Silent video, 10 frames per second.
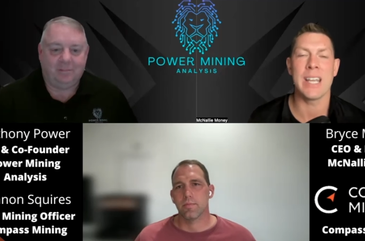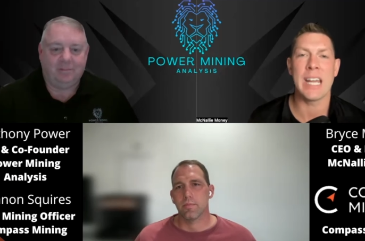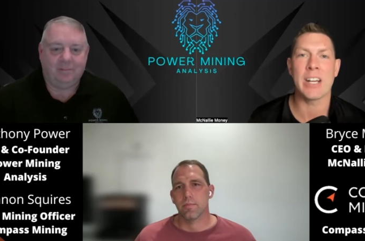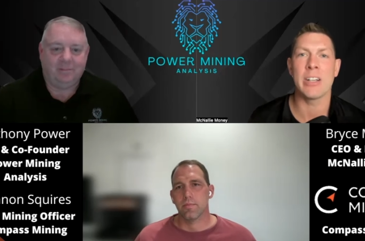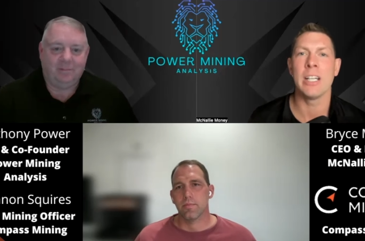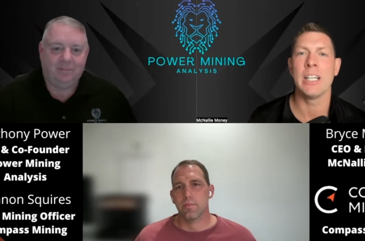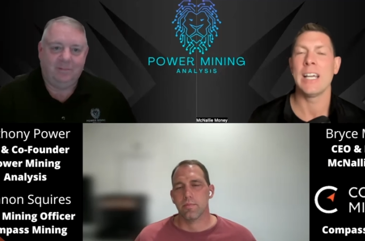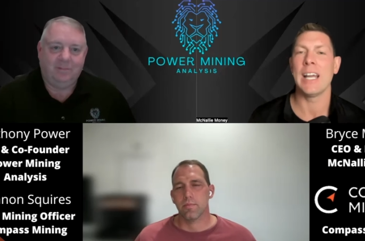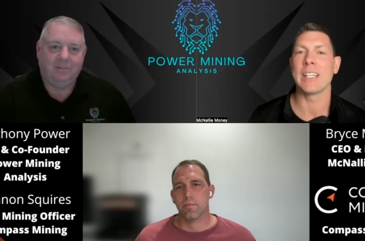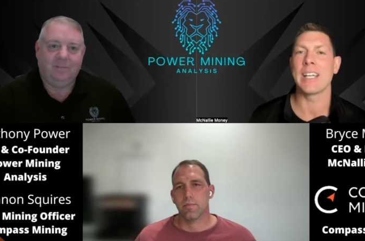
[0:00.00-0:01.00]
Speaker 1: there
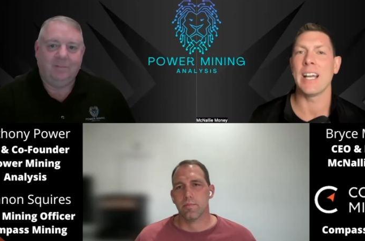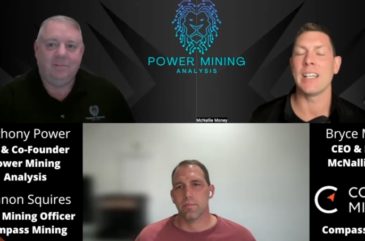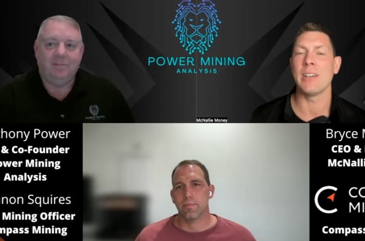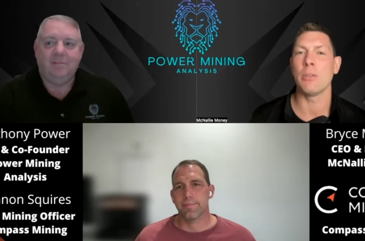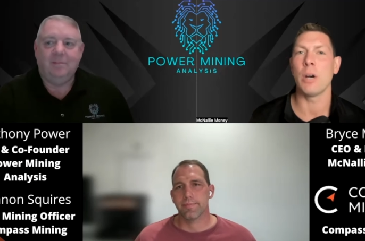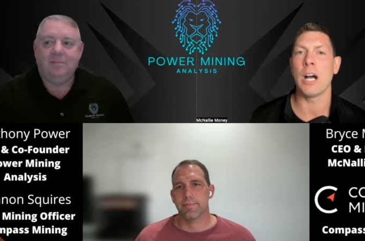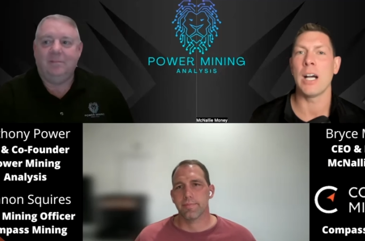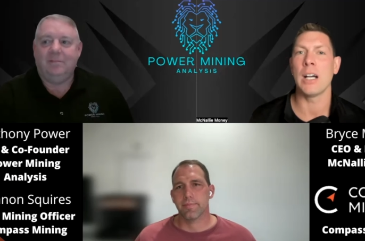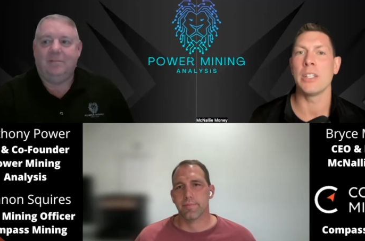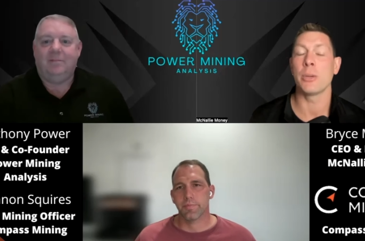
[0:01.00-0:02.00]
and kind of
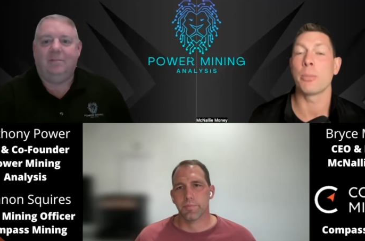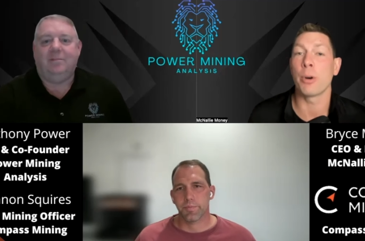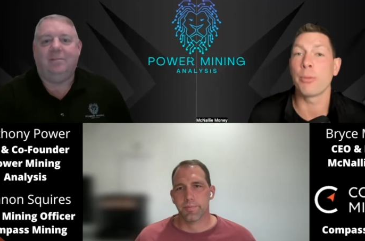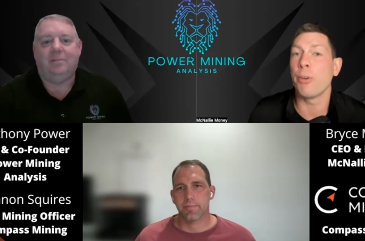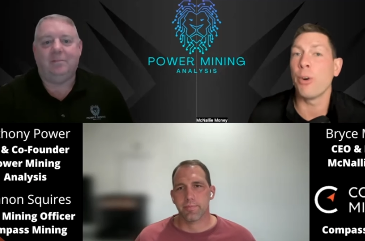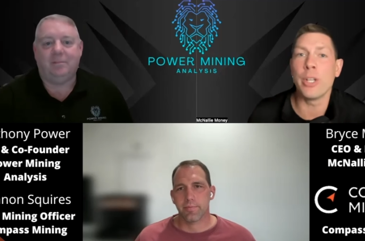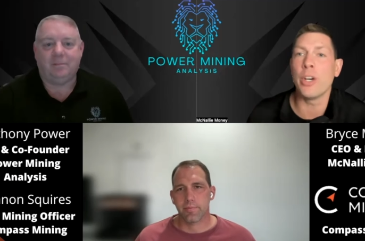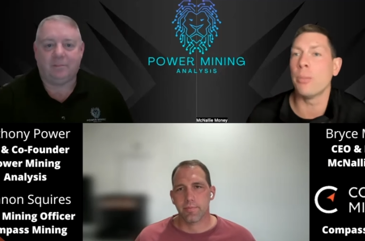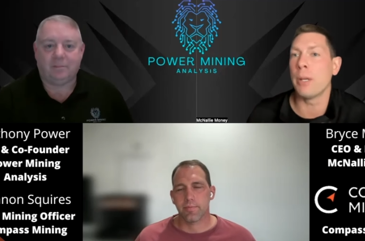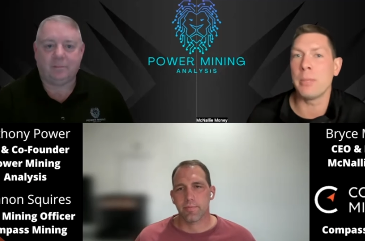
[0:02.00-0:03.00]
uh, your
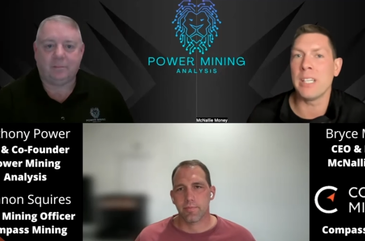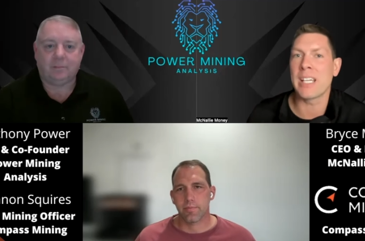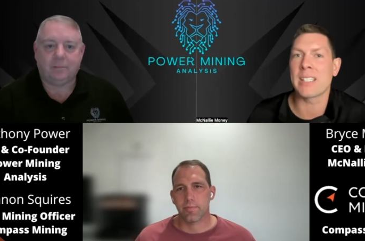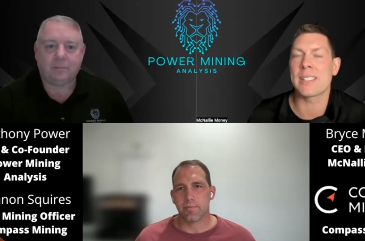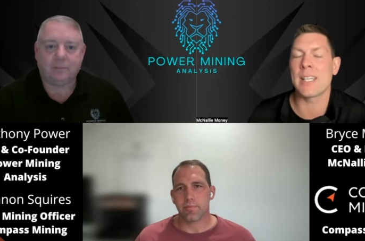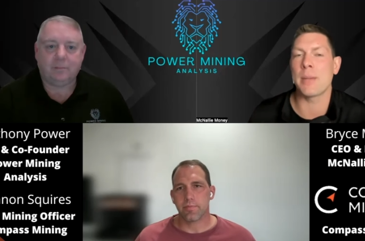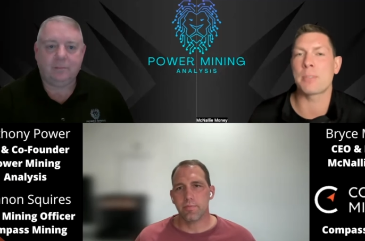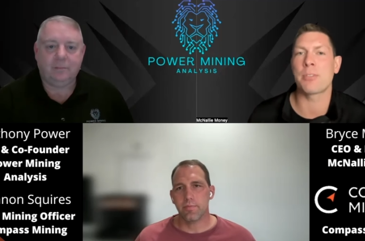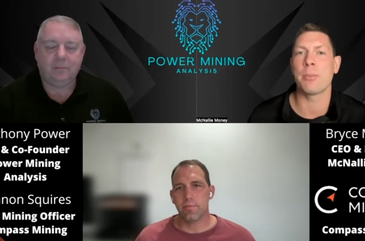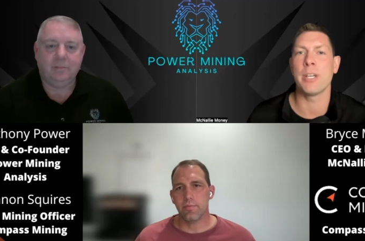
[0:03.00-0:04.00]
portfolio, maybe next
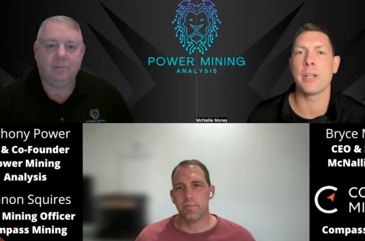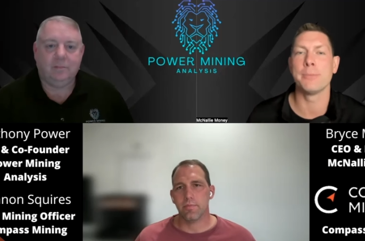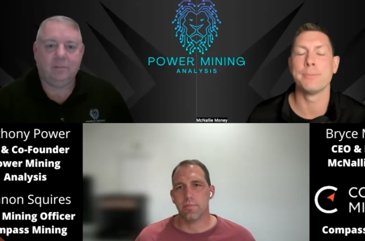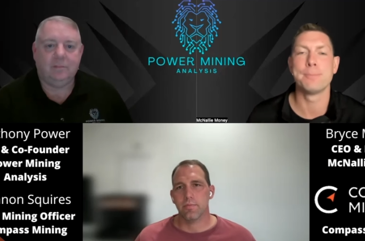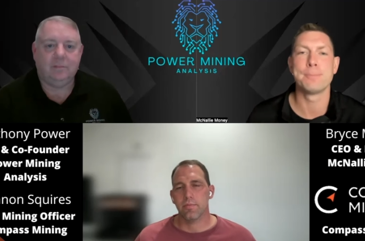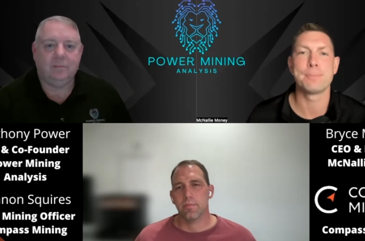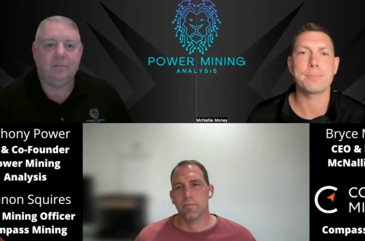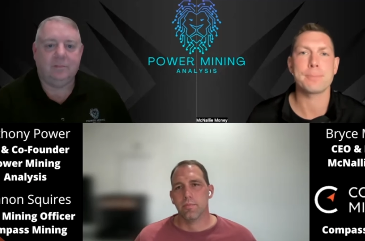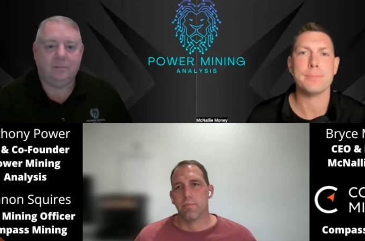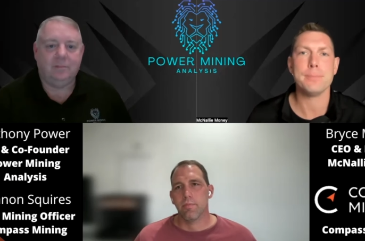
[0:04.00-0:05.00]
steps from there.
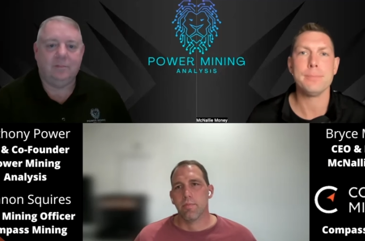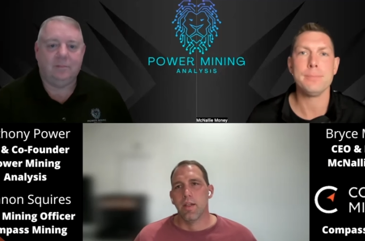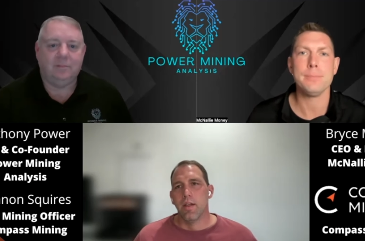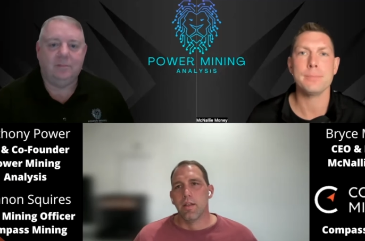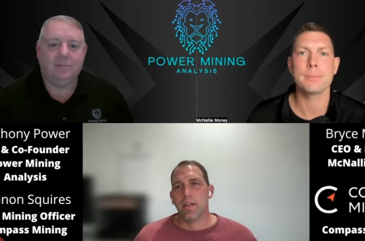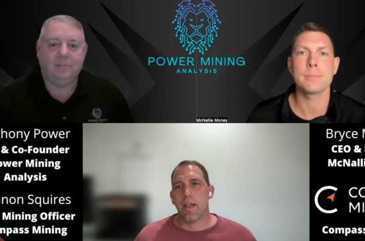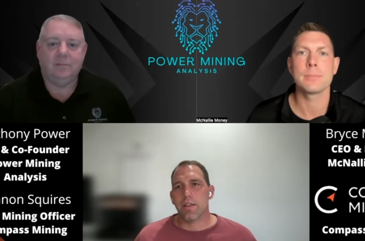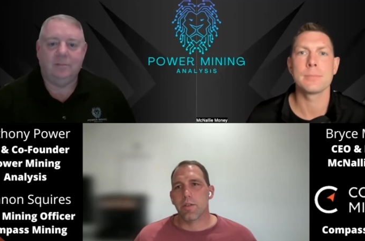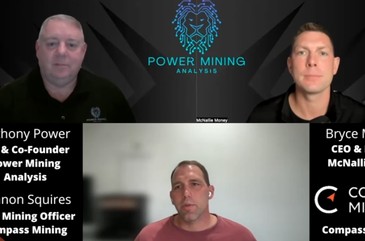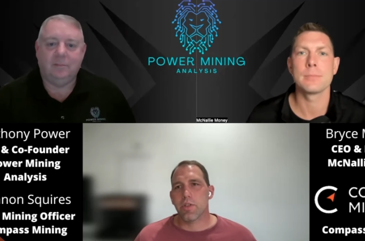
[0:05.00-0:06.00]
Speaker 2: Yeah,
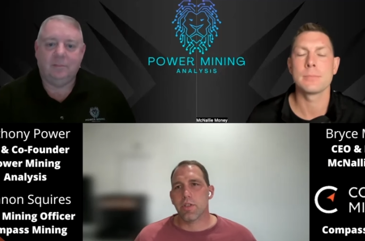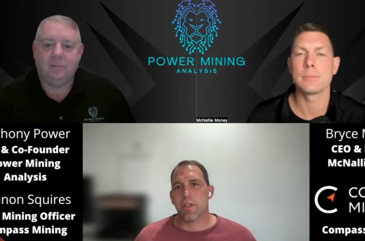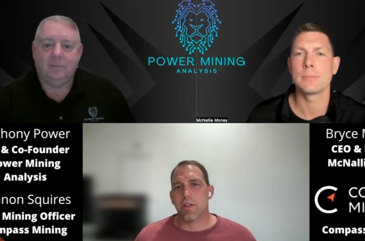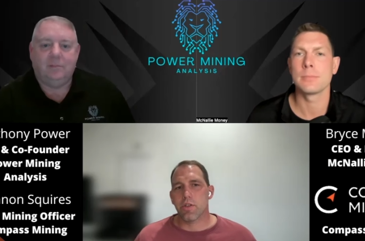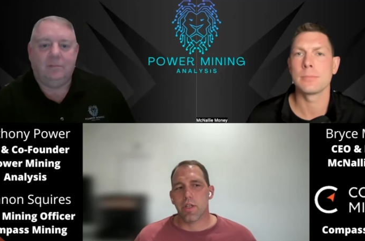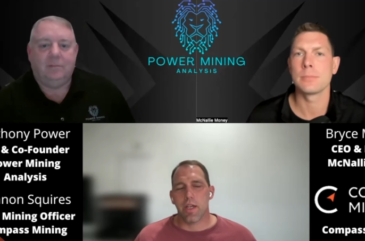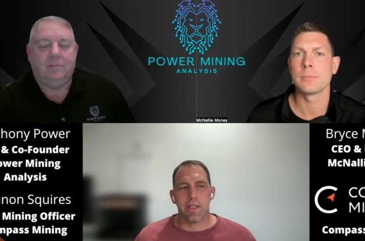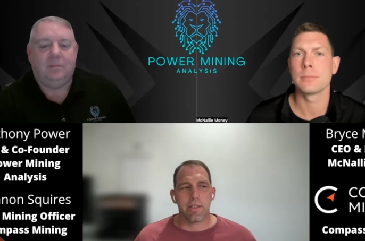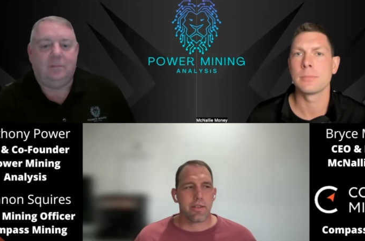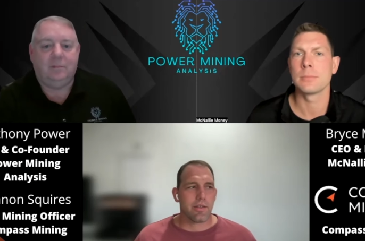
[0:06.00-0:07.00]
so we just
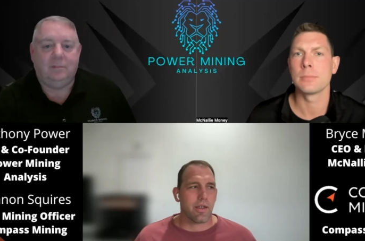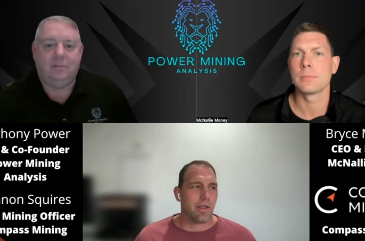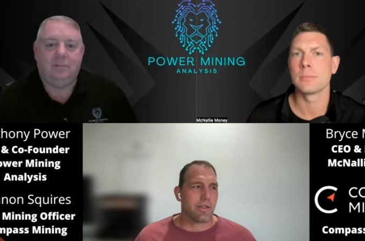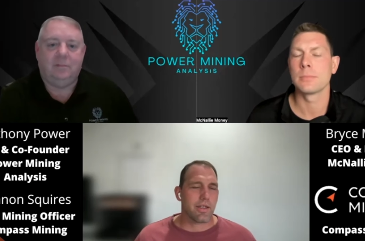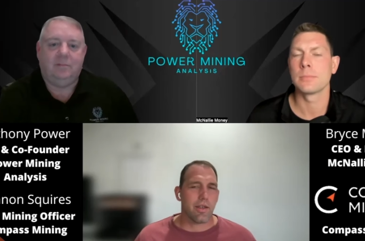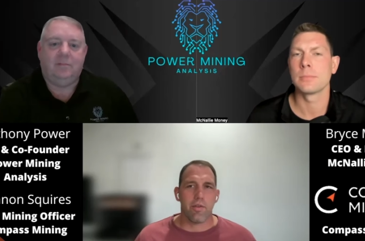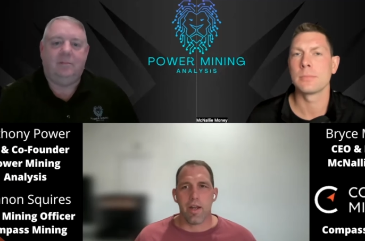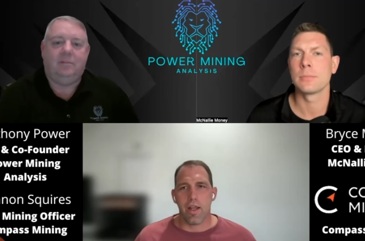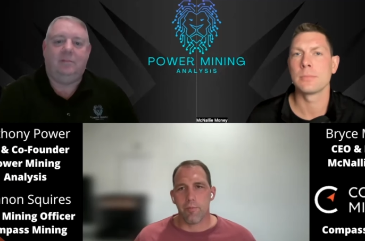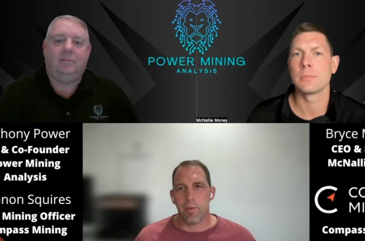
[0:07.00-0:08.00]
energized uh, seven and a
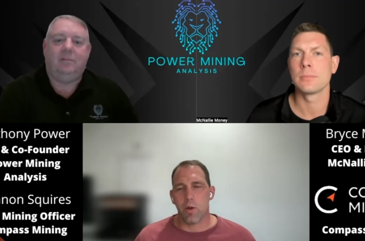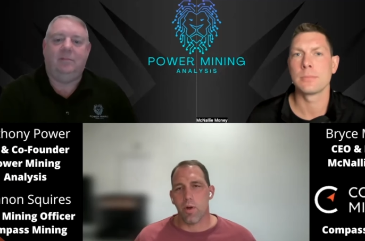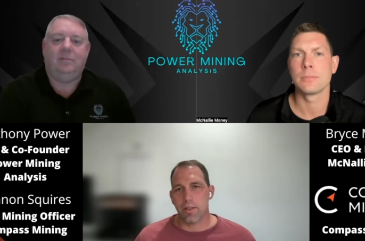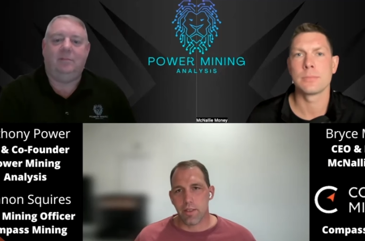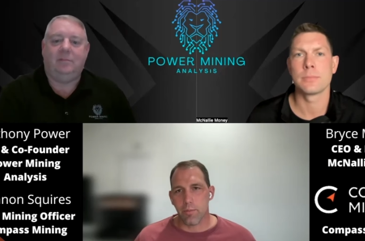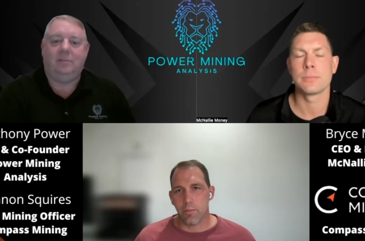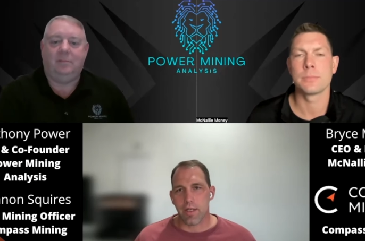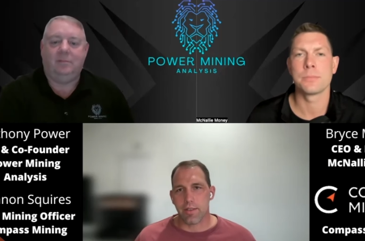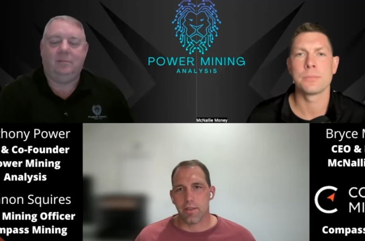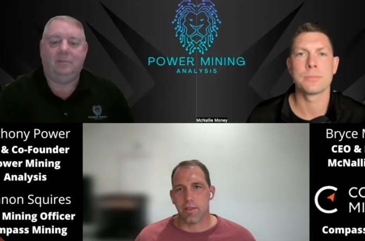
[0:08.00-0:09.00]
half megawatts in
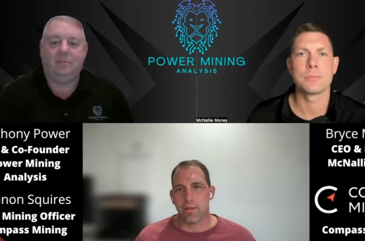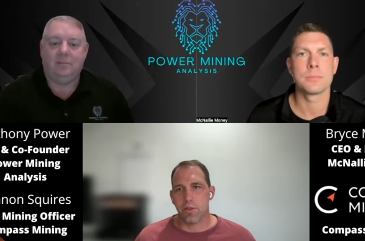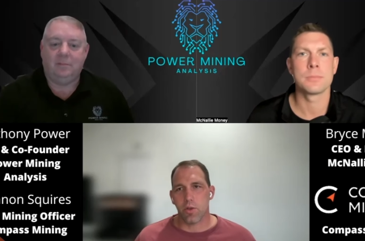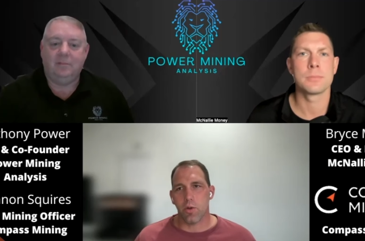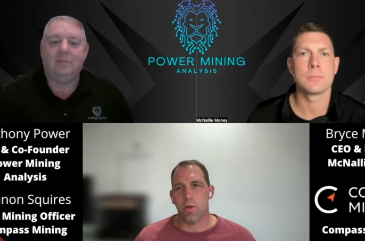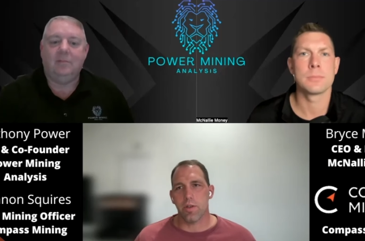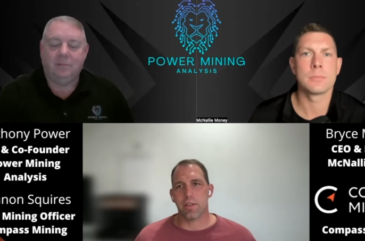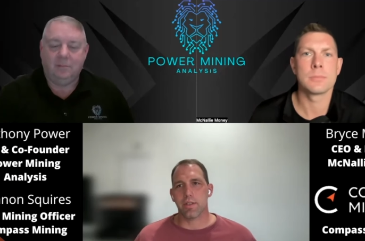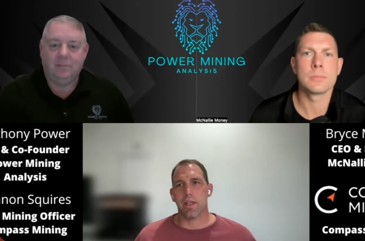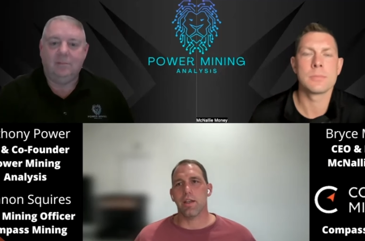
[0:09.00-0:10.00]
Nebraska. So always
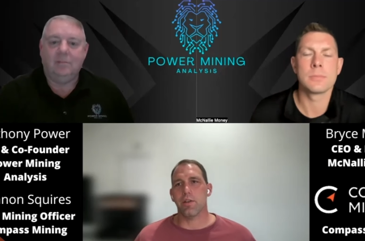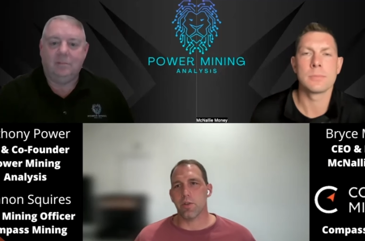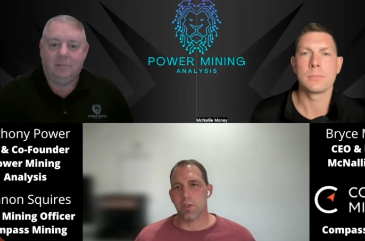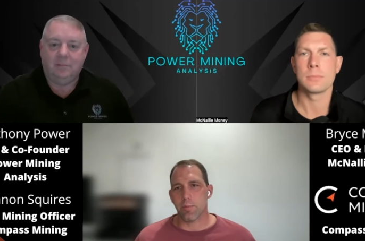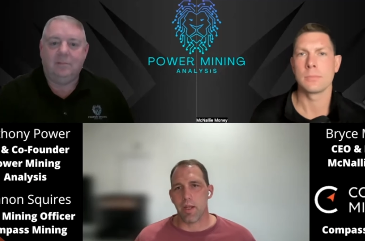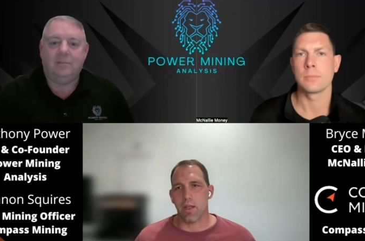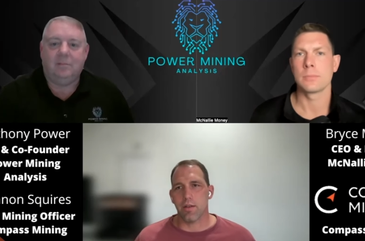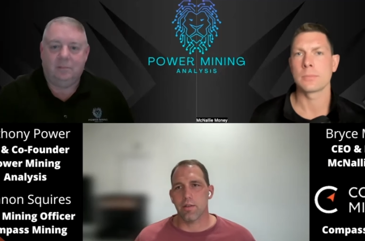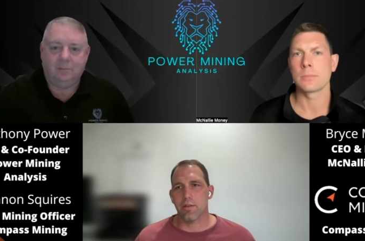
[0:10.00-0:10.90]
exciting to expand.